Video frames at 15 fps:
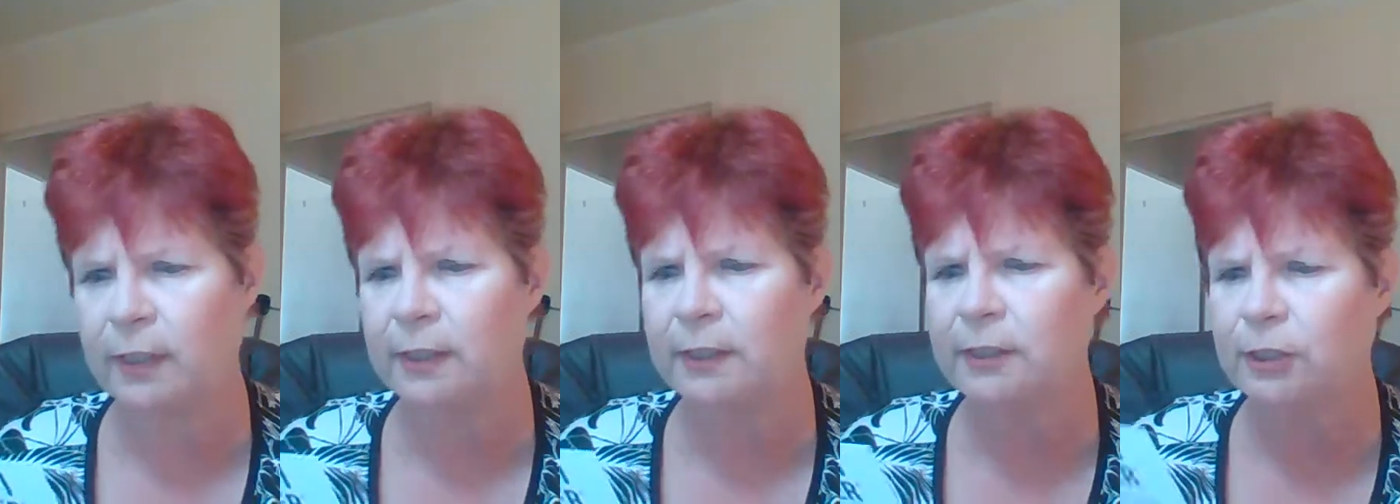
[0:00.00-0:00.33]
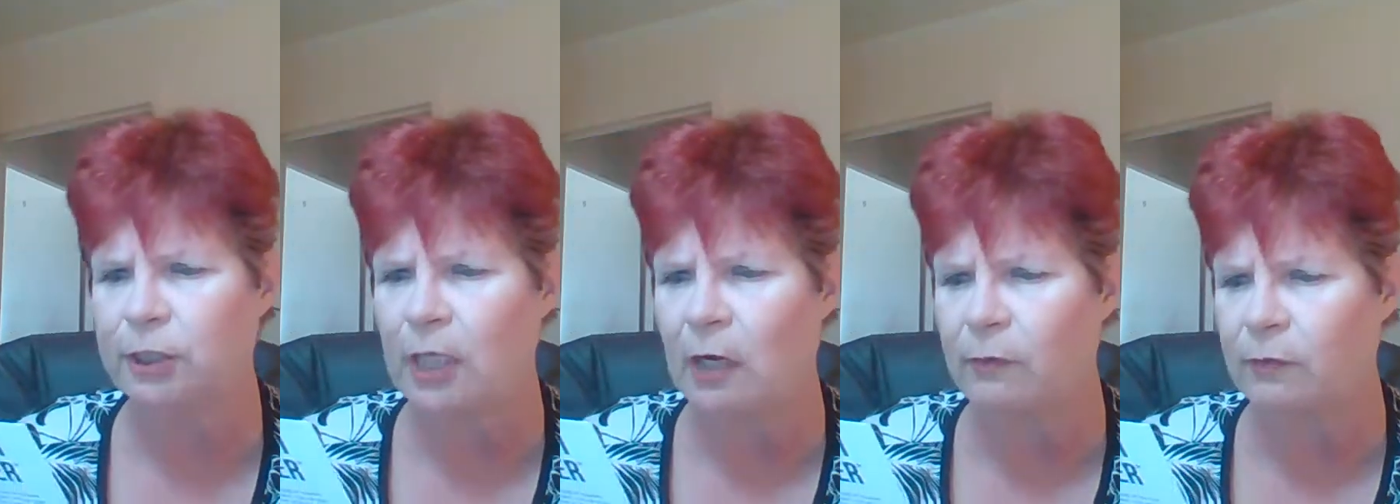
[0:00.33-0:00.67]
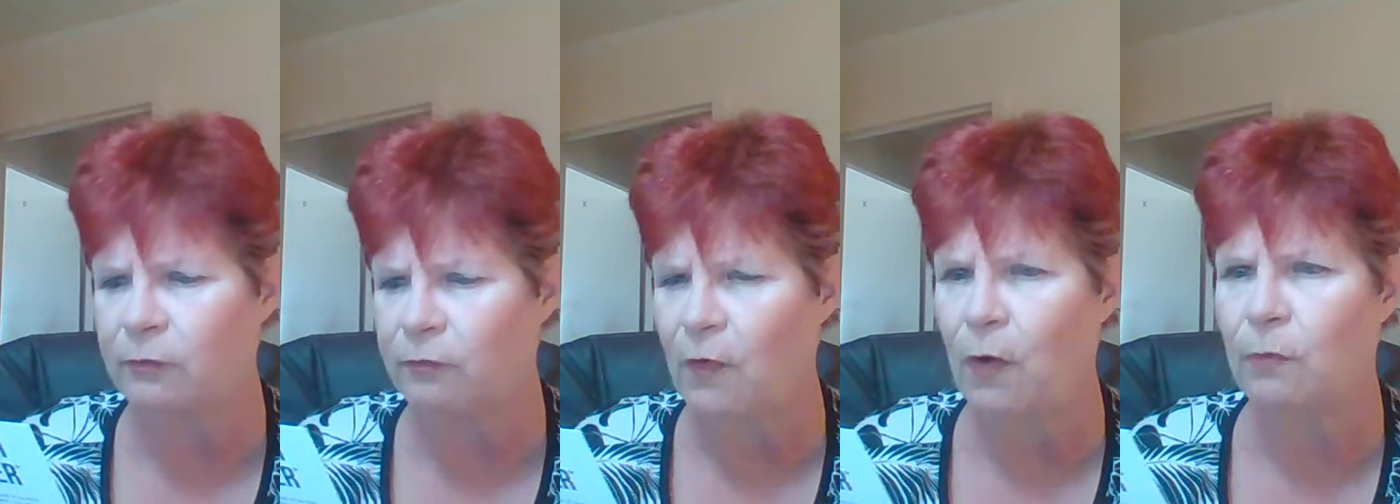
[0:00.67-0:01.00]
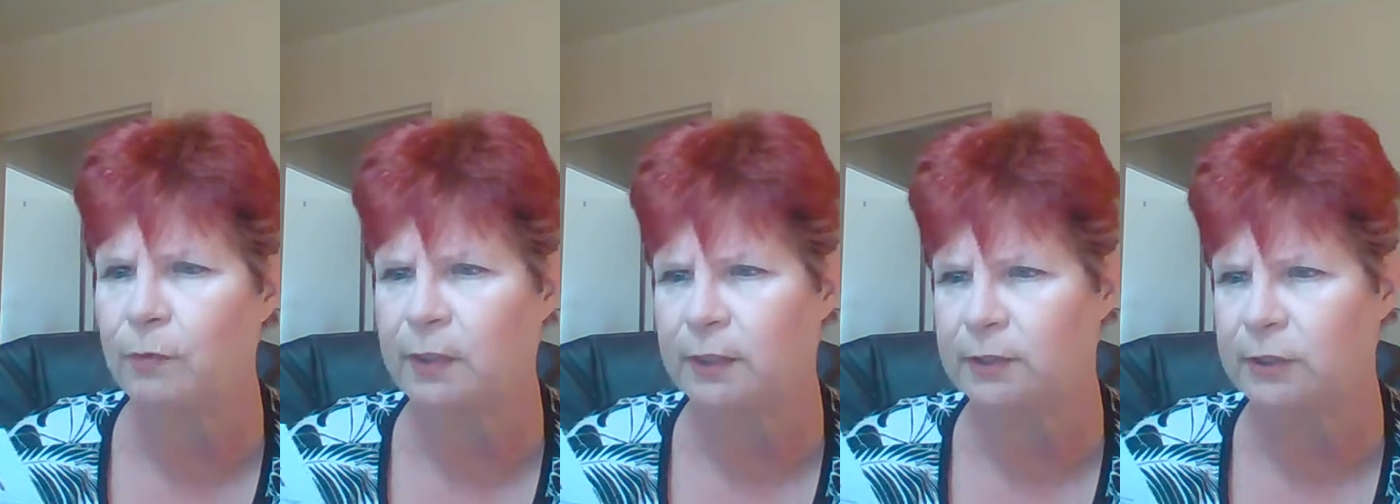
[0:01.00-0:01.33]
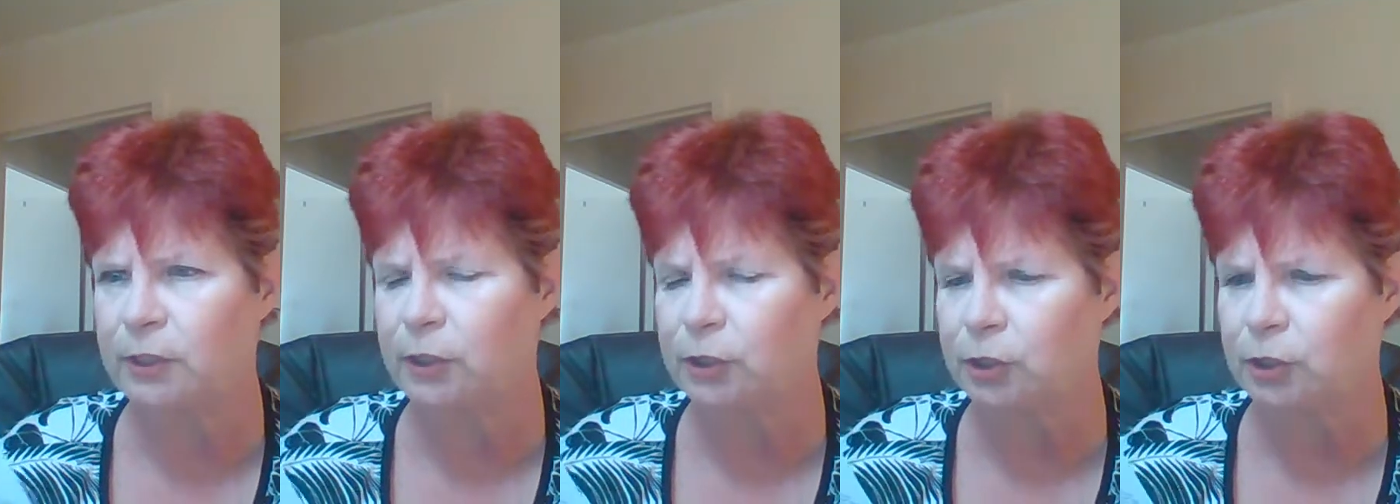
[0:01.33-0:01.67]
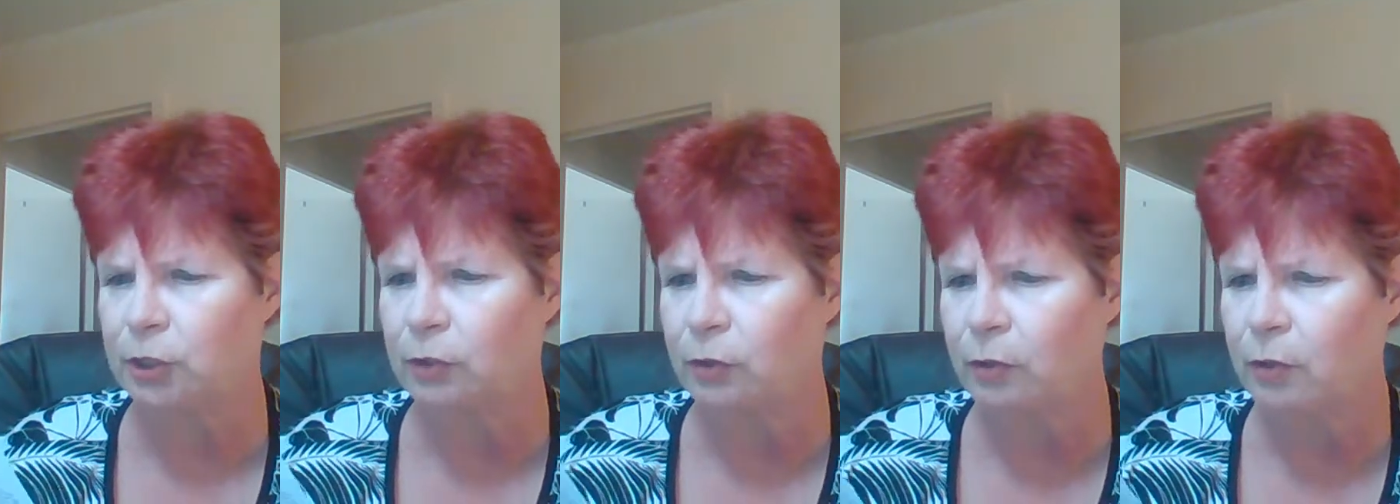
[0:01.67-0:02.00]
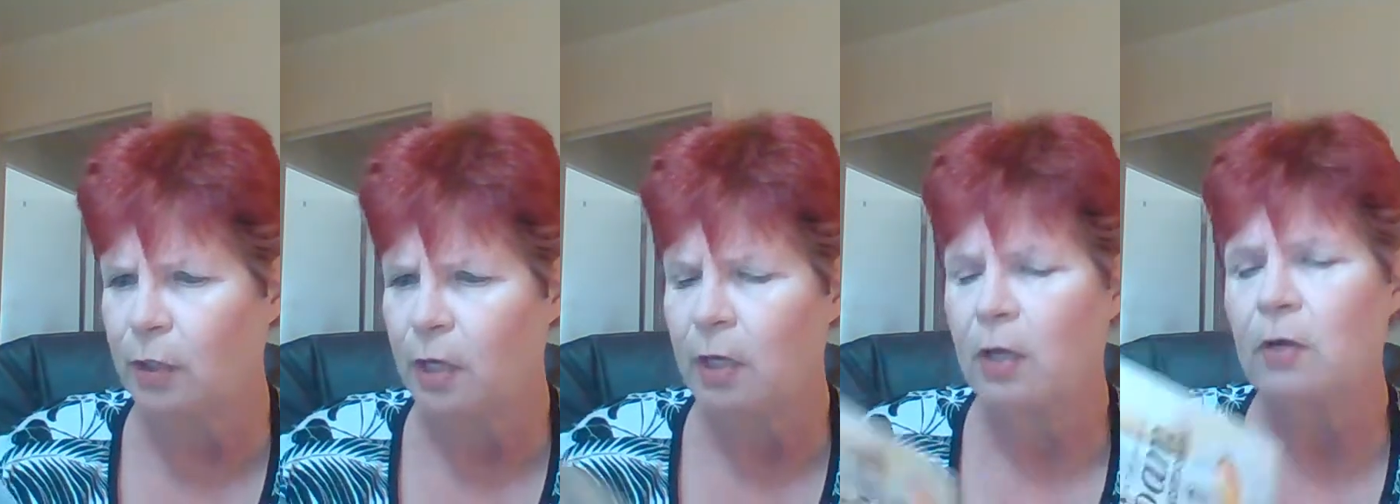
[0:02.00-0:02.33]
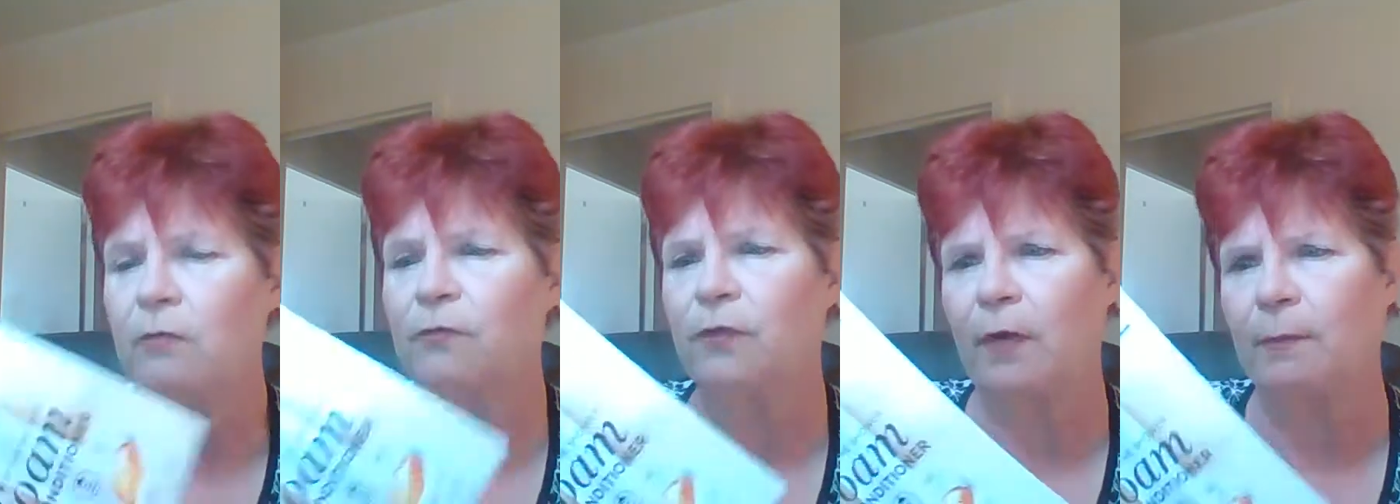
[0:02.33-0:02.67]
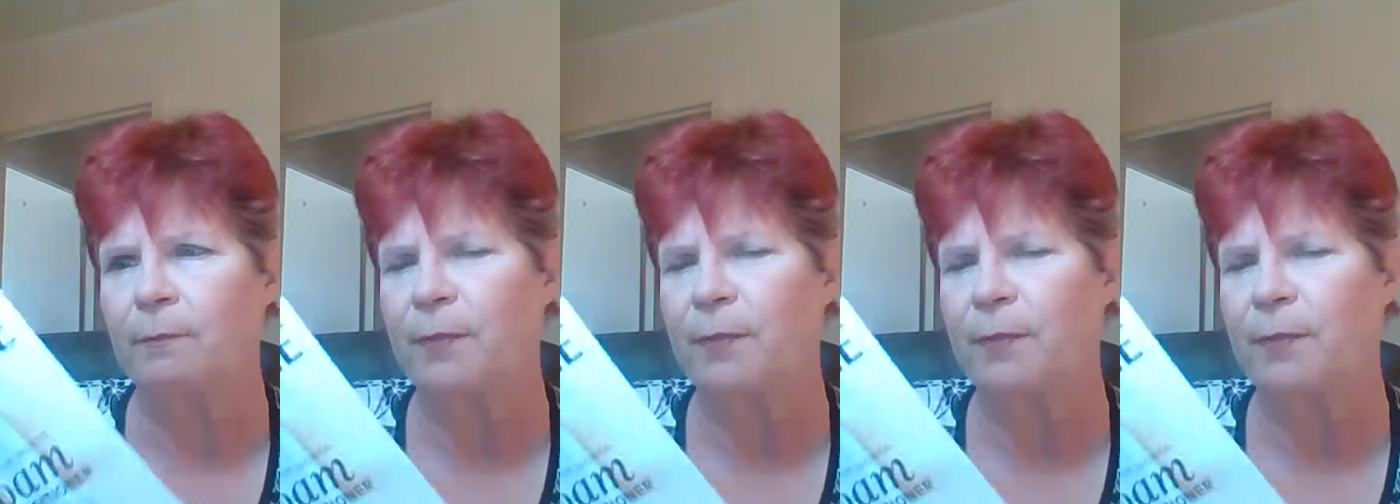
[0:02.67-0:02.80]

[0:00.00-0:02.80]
in the shower foam conditioner from